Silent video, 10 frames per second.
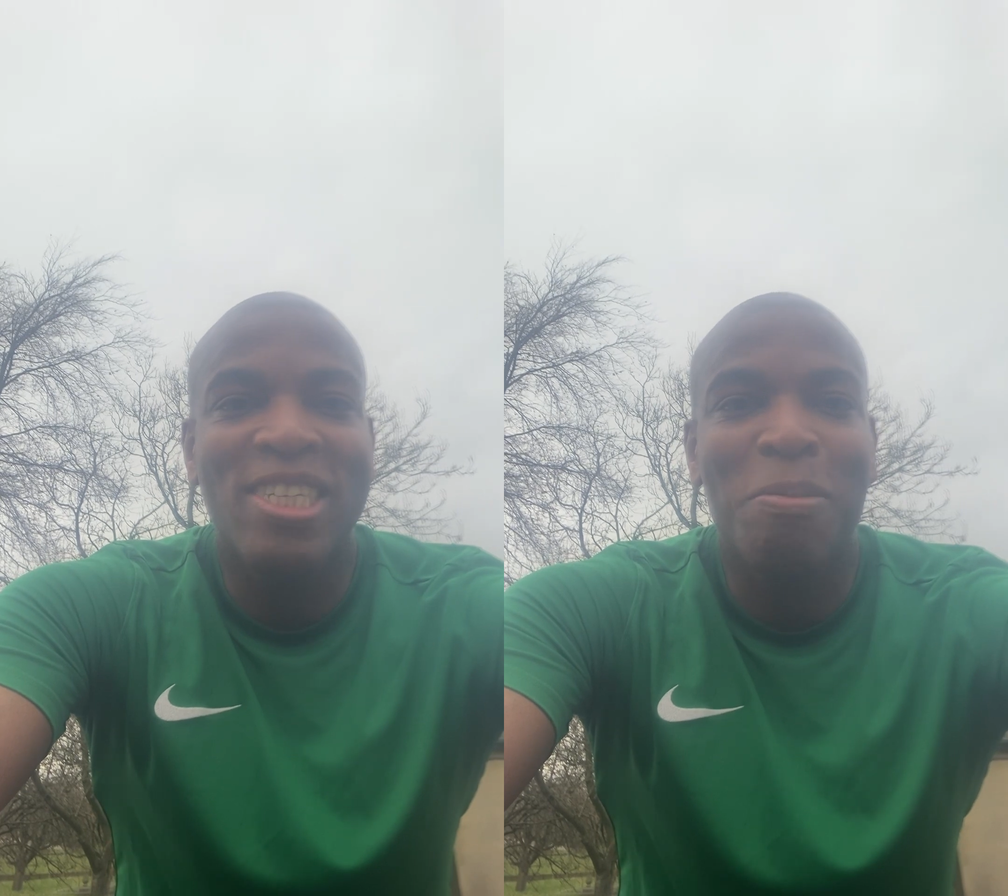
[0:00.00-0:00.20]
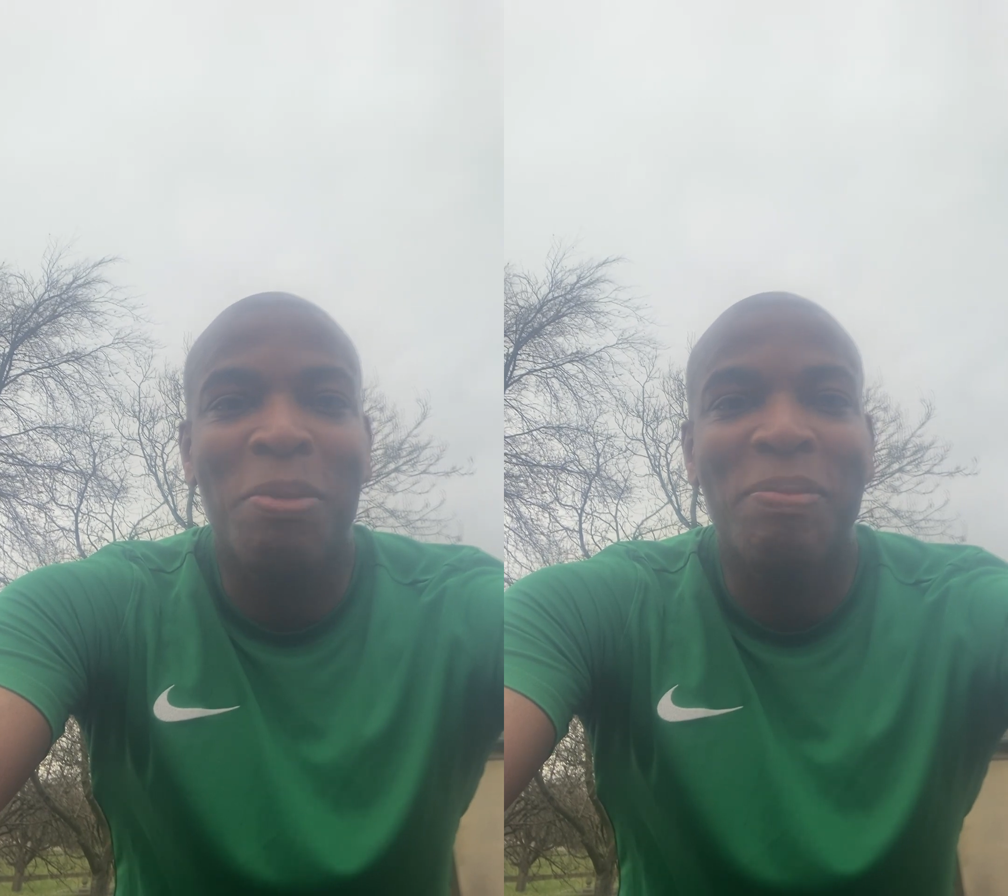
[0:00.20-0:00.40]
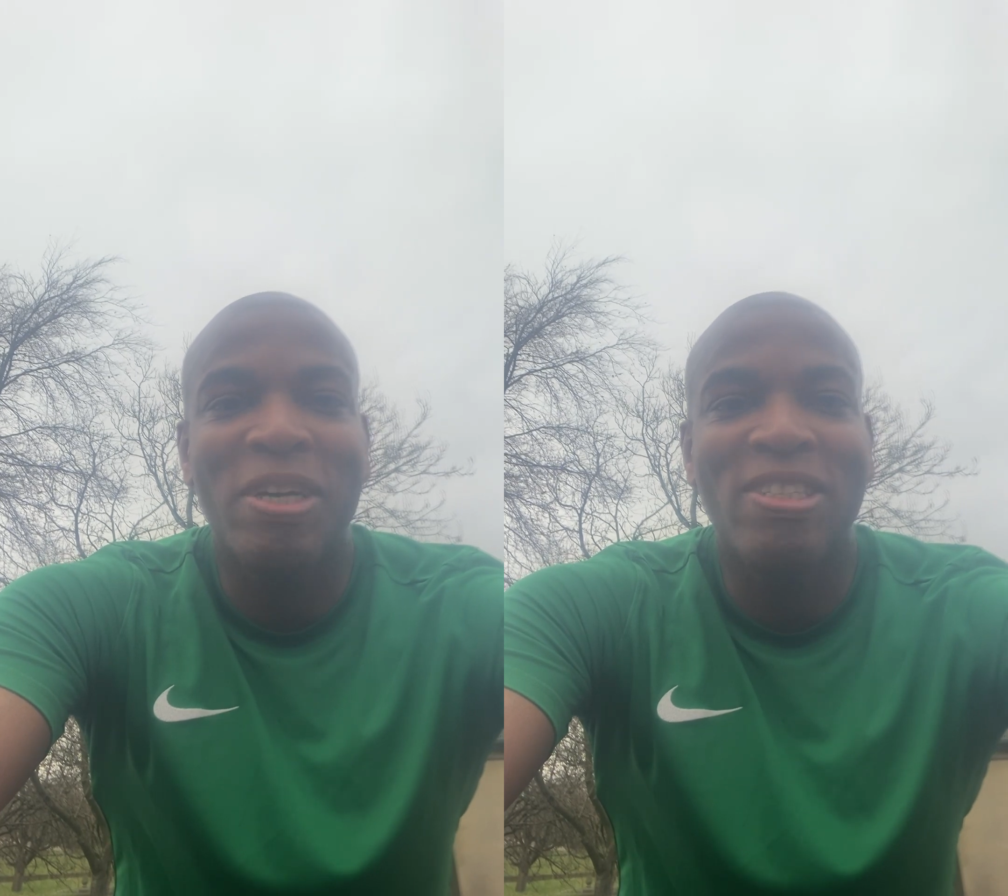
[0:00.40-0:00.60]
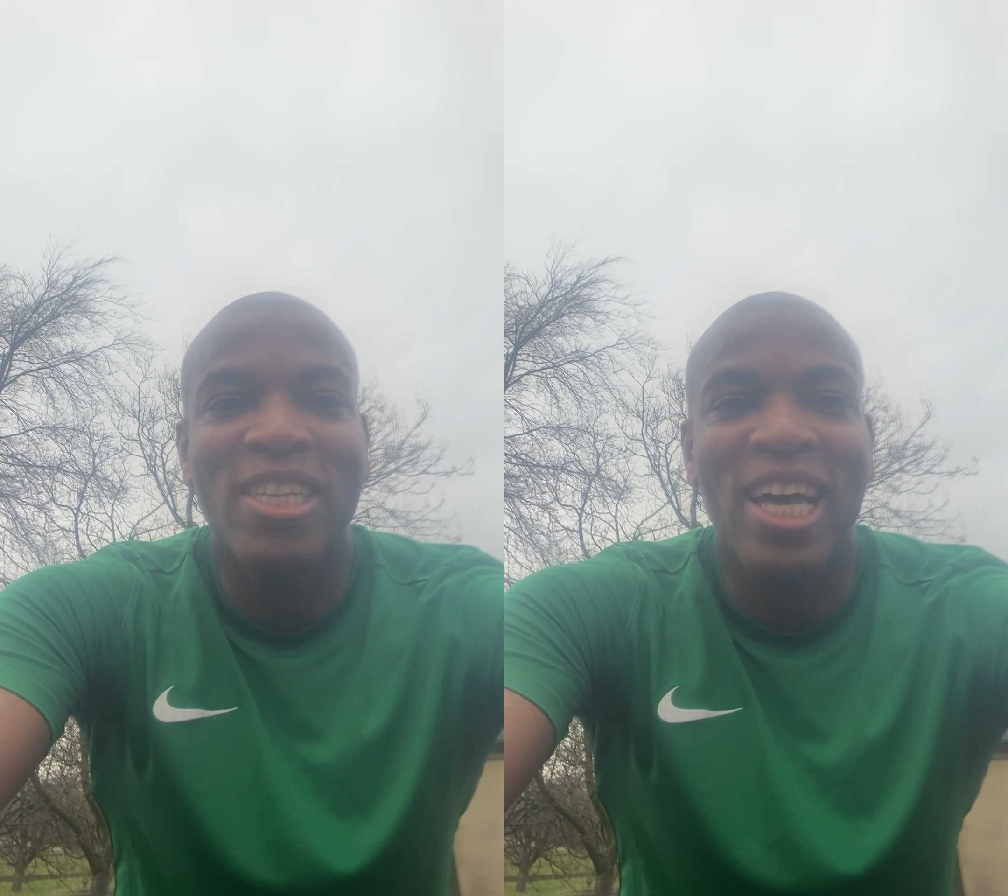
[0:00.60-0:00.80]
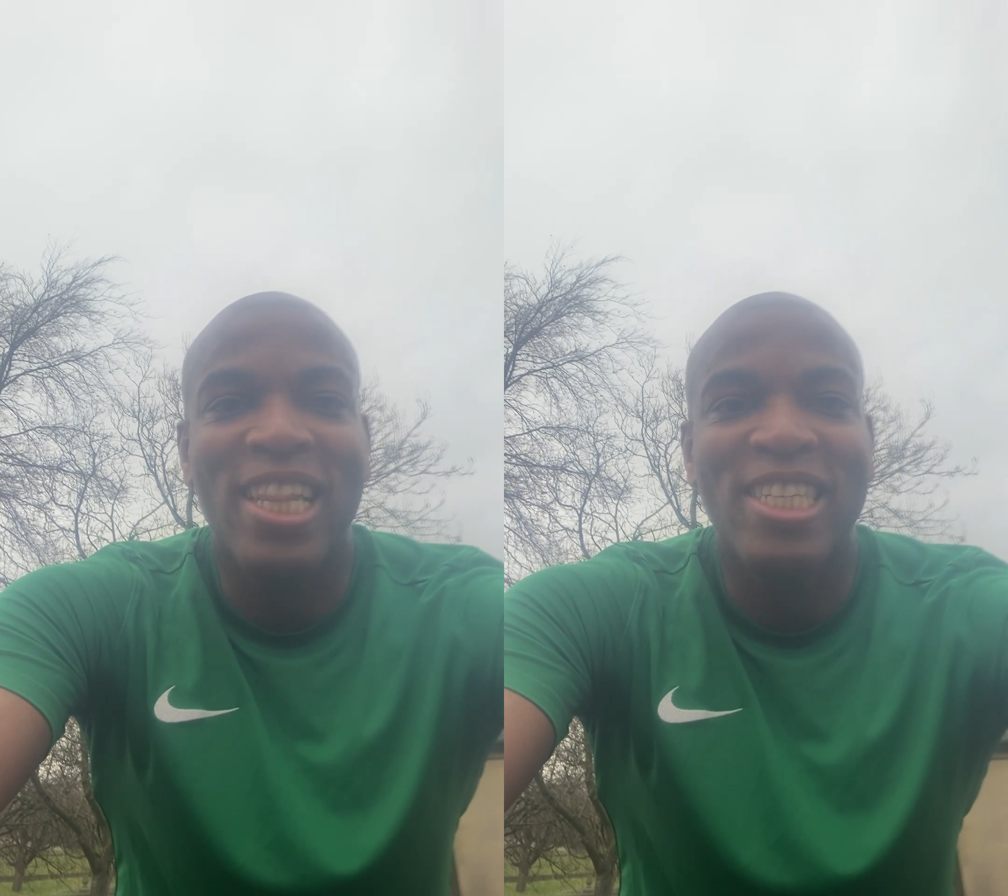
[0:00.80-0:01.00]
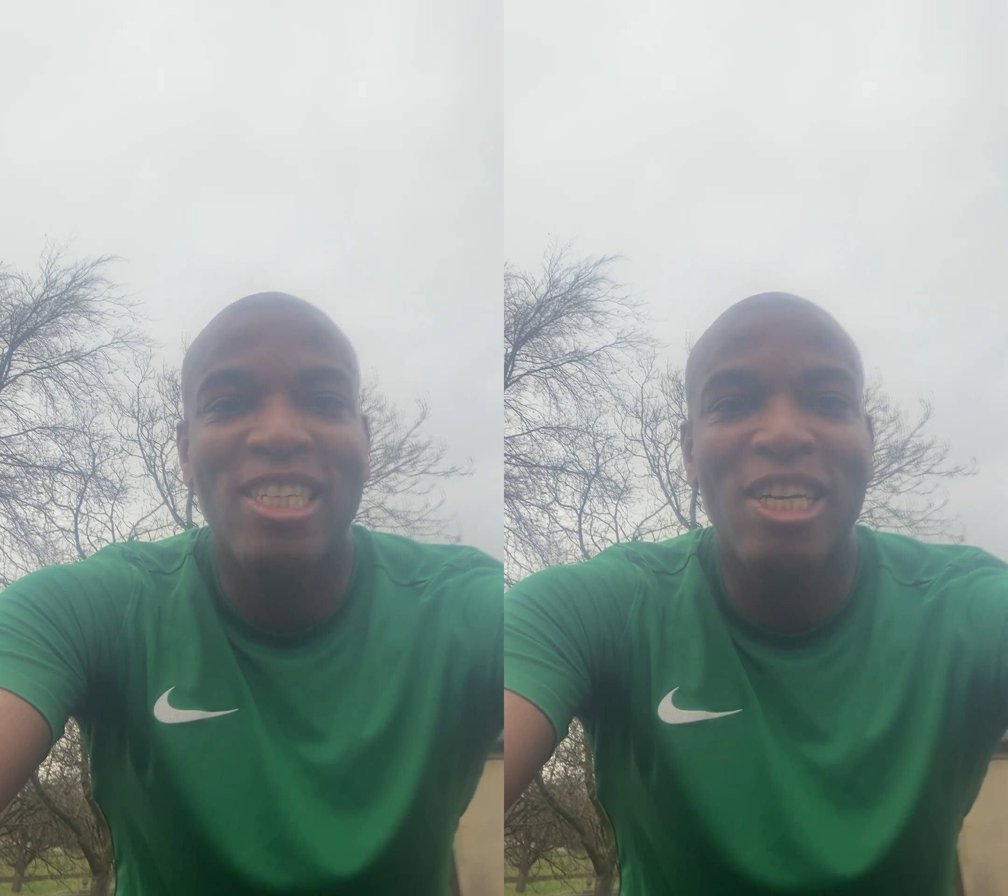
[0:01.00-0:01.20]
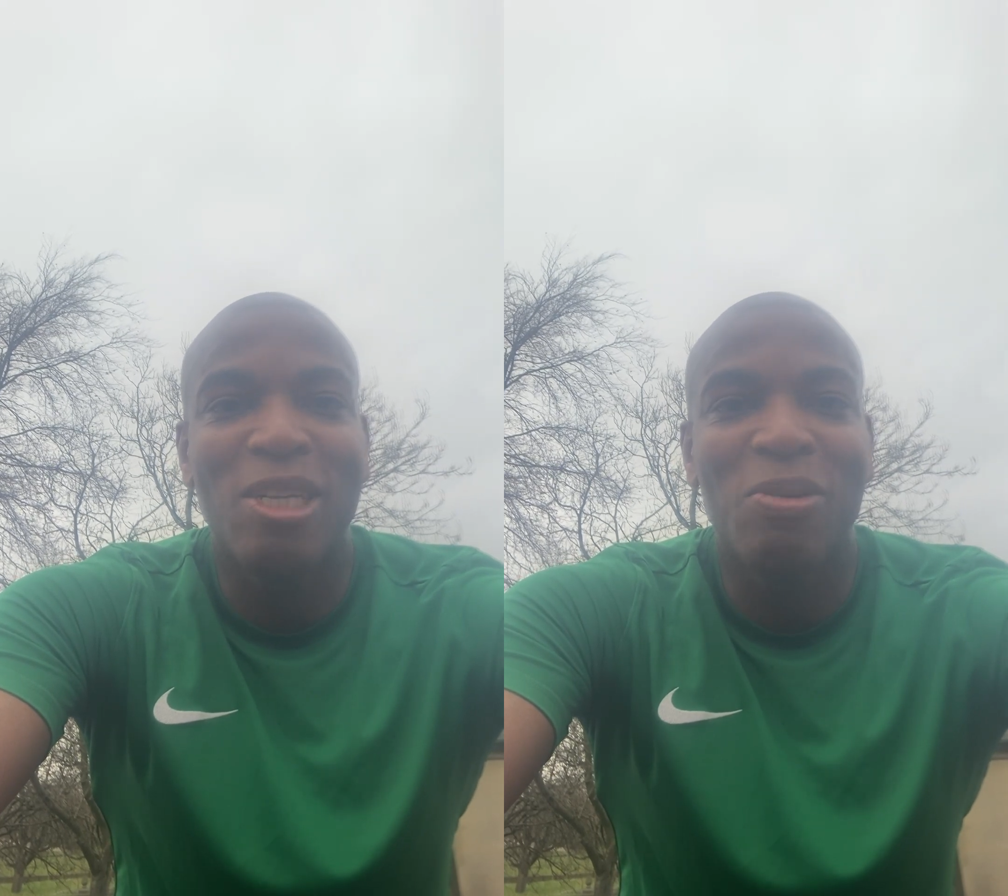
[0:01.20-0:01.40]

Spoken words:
proposing that there's no